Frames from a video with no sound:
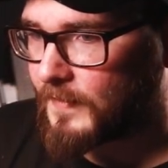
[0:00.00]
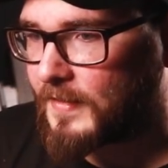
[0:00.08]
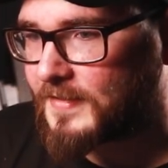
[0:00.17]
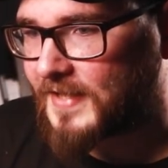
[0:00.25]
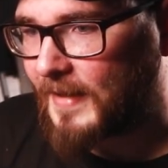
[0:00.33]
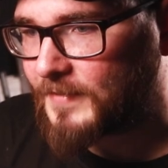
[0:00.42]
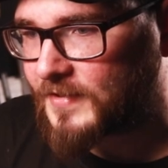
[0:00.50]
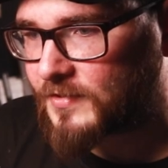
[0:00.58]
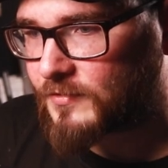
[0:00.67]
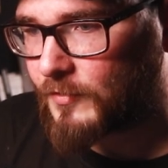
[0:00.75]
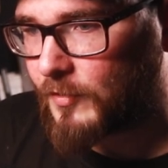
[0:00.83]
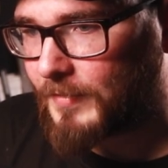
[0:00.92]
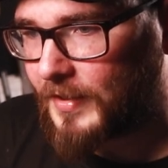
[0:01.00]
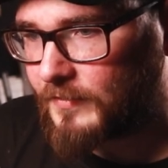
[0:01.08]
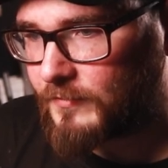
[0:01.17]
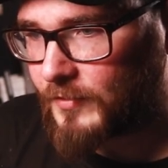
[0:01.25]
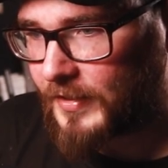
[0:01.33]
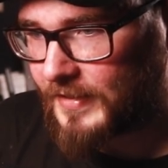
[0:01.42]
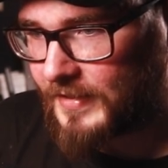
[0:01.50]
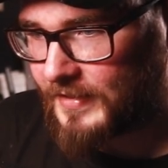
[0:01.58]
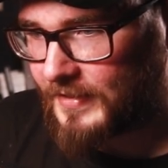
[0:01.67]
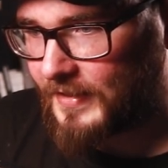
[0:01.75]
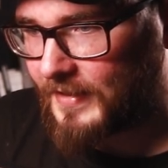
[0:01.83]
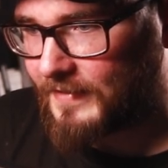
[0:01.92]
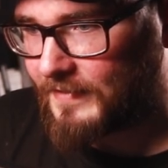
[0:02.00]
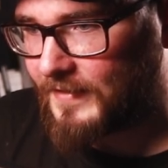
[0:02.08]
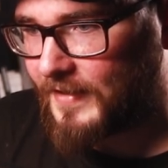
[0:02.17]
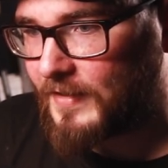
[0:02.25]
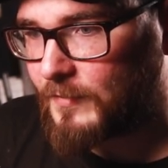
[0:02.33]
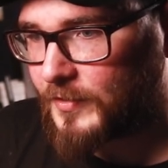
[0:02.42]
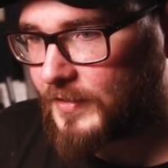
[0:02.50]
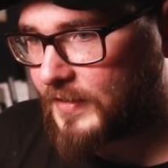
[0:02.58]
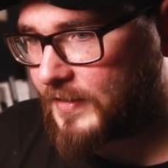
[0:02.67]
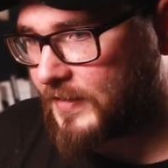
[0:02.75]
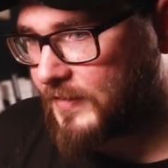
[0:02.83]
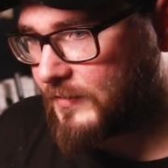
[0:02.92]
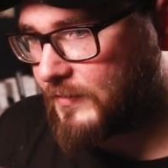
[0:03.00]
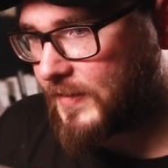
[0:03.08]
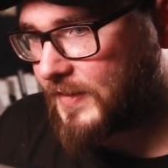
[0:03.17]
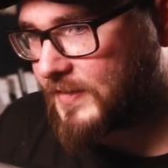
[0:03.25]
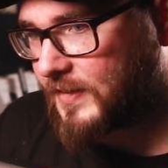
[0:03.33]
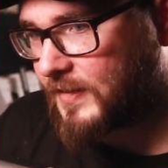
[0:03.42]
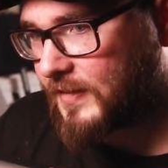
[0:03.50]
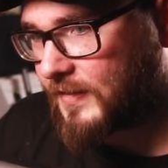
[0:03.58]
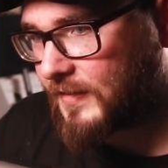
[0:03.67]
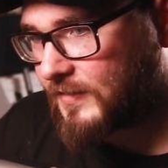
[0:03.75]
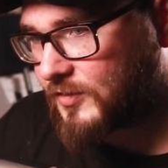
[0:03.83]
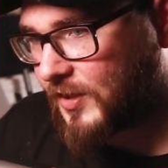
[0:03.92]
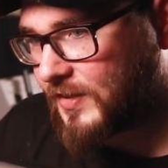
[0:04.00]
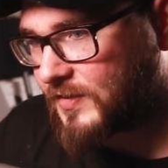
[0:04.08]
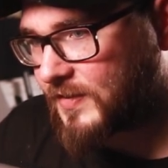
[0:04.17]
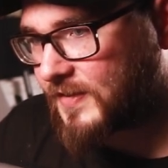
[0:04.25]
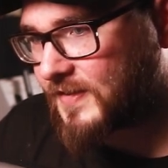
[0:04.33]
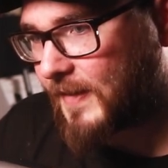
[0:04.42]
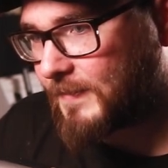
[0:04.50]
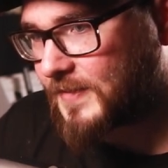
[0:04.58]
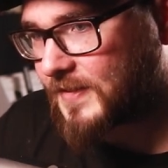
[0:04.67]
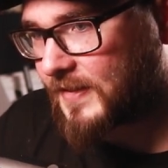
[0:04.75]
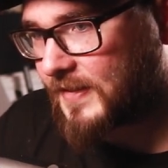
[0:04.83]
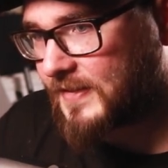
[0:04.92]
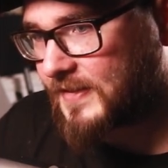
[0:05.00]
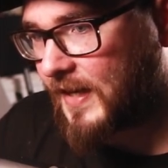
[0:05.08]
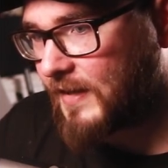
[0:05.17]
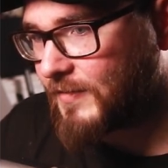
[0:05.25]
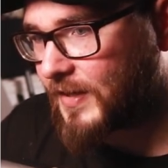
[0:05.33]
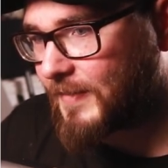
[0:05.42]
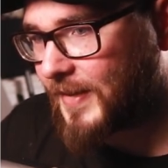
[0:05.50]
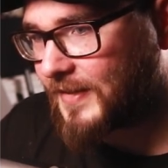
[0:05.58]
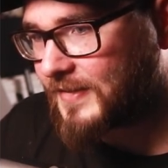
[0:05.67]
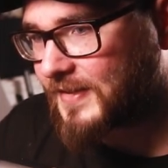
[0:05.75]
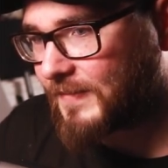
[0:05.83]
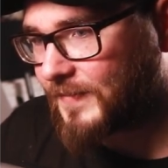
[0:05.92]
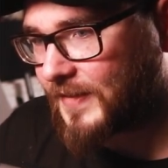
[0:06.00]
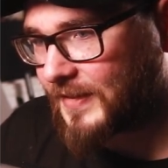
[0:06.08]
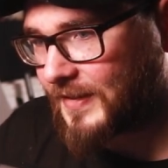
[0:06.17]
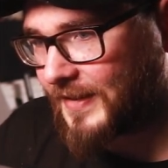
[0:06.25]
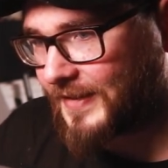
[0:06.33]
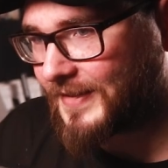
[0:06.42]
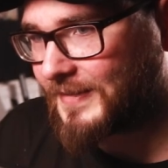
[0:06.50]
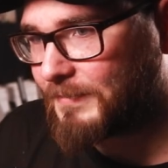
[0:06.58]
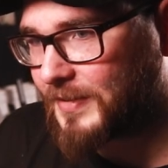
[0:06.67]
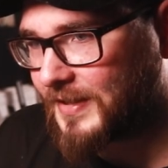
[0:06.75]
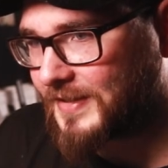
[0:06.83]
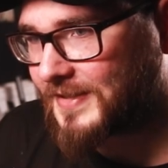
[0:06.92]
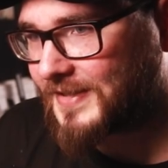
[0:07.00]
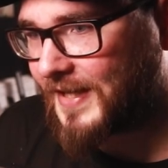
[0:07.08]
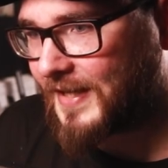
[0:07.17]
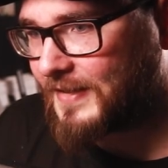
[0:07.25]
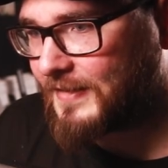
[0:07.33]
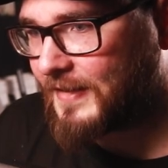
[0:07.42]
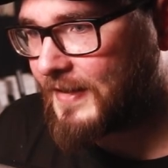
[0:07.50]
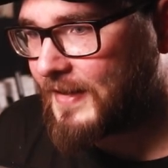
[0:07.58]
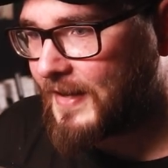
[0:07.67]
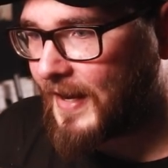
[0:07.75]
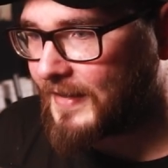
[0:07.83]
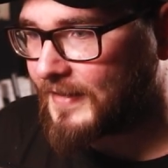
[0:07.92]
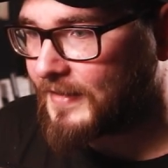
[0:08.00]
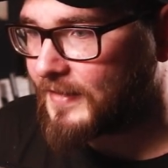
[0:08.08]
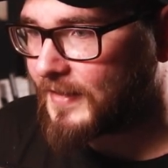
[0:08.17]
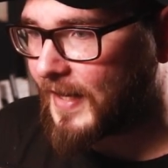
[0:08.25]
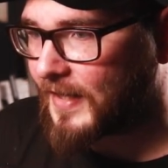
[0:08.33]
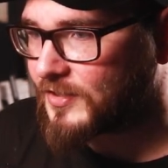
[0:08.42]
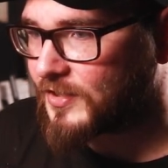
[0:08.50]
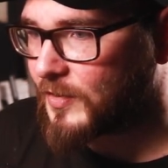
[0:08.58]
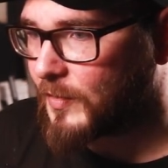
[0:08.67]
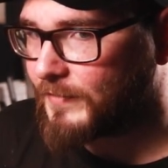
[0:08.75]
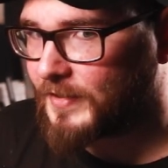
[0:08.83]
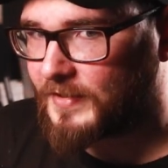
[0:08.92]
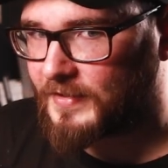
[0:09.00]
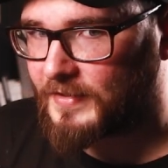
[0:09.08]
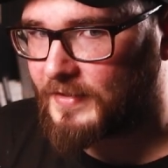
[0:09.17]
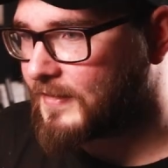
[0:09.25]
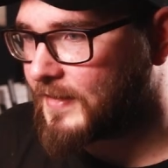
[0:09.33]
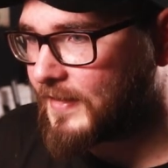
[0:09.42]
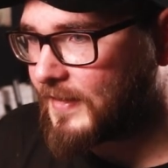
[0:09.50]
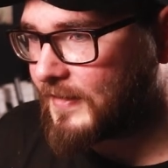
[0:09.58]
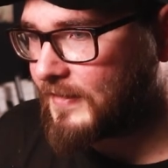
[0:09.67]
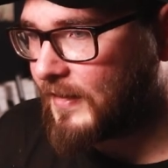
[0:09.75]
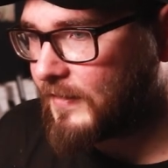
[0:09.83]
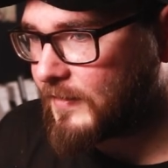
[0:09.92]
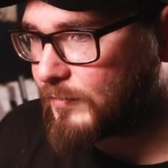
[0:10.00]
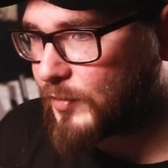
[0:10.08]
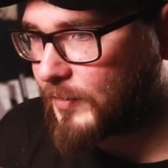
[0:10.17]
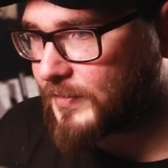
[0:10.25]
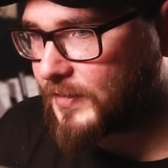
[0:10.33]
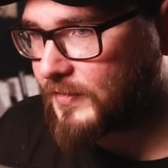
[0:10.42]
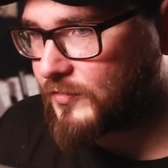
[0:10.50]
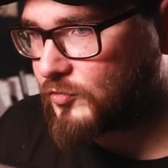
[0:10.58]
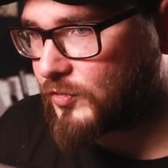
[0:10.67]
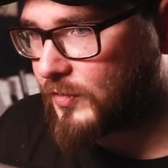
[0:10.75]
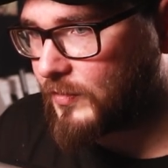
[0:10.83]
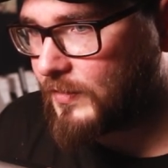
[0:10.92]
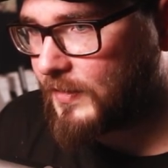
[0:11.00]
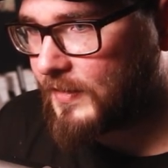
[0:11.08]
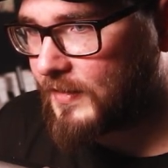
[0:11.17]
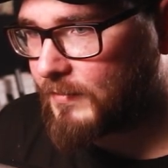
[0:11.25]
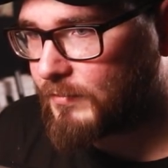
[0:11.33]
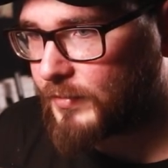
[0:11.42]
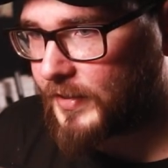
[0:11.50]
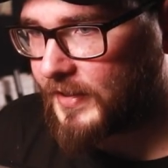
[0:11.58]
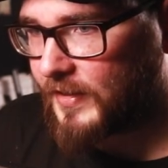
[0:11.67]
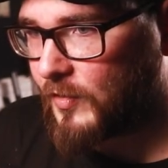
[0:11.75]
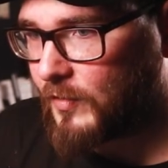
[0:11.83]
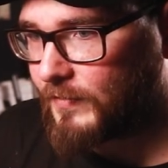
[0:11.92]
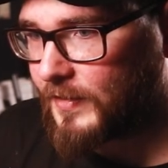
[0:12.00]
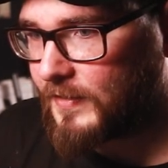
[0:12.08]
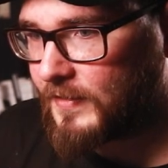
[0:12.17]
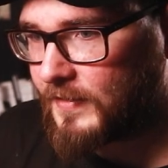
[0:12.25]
Tap the scroll button right here, and then what you're going to do is you're going to change the step size. I recommend something like +10. And then you're going to actually go over here, get another prompter control, bring it over,